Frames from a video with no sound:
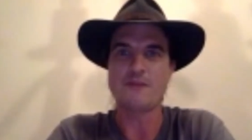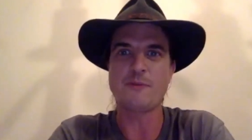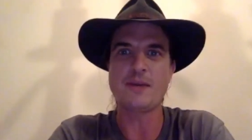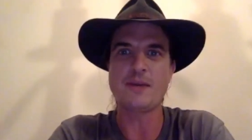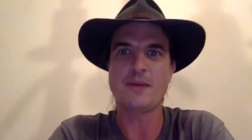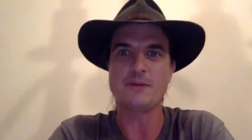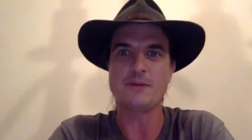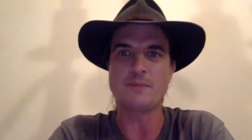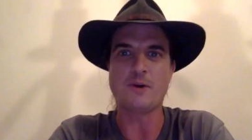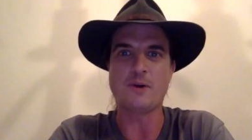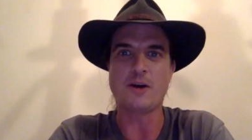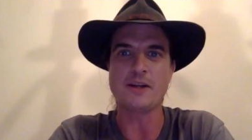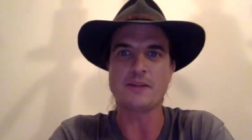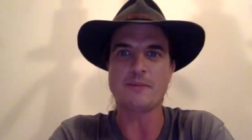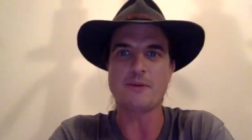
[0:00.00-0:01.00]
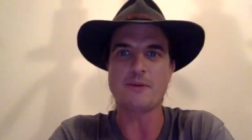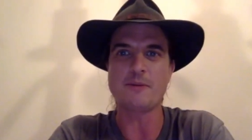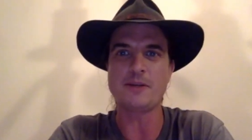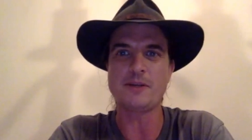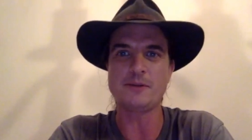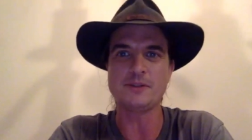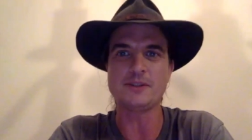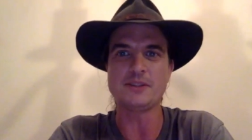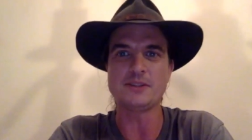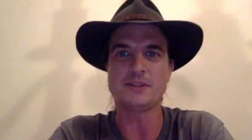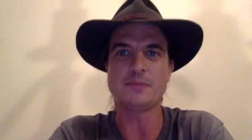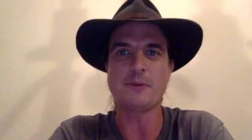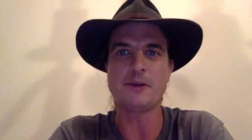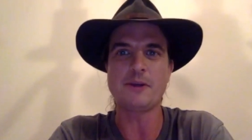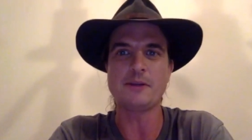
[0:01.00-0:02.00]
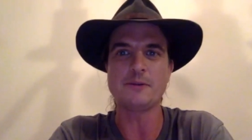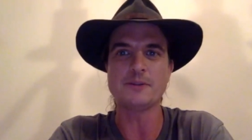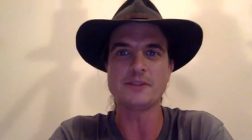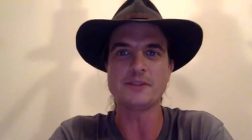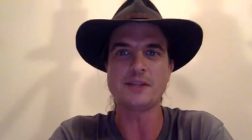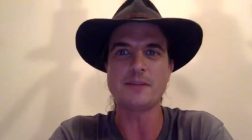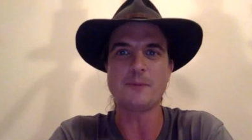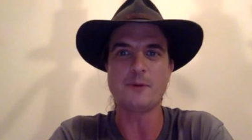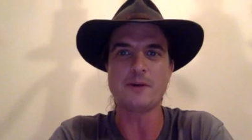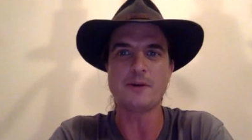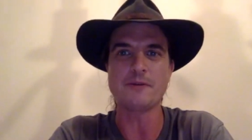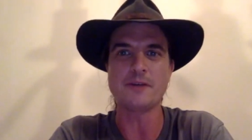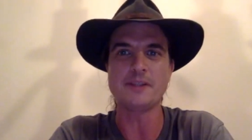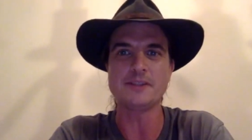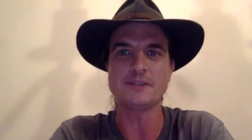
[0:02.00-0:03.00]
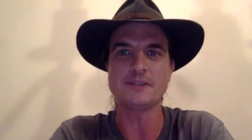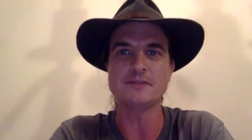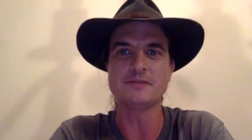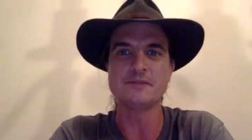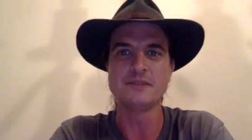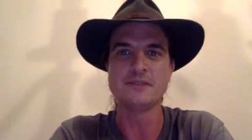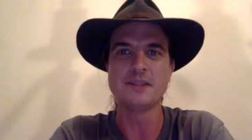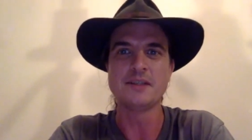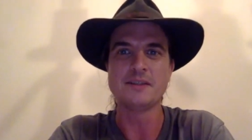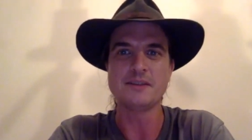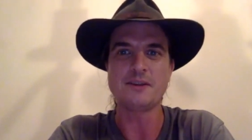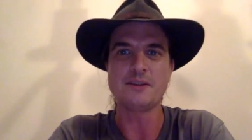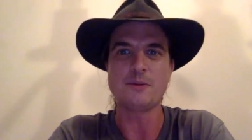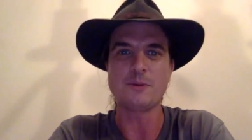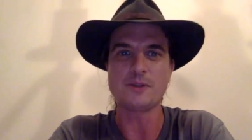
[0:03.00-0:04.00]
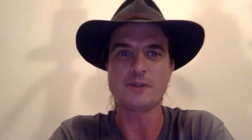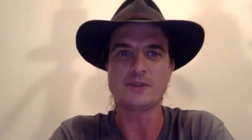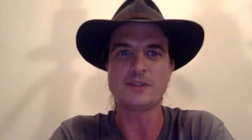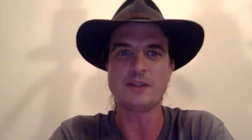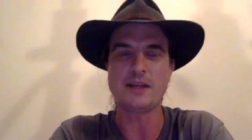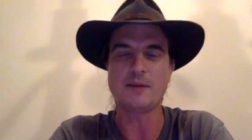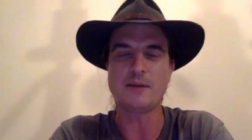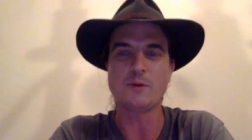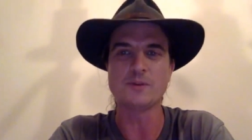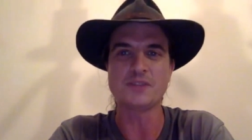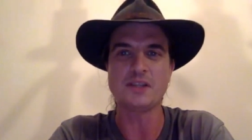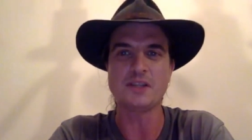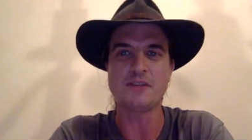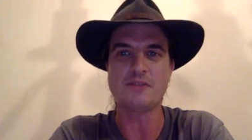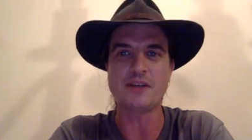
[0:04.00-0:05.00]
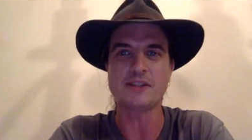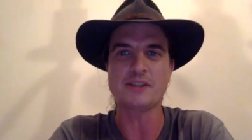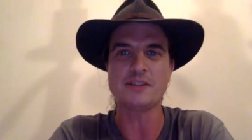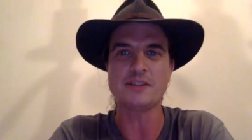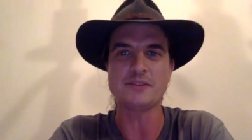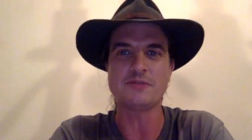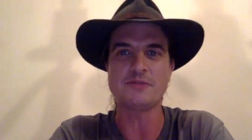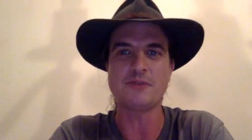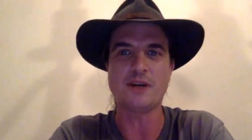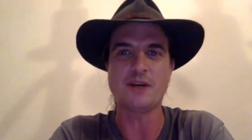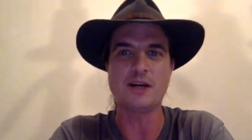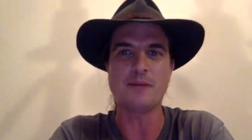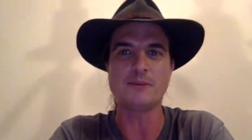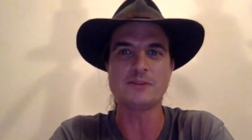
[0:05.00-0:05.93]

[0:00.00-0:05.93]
it was buying the property was the spring was the number one reason that I wanted to, and also the fact that it's a farm.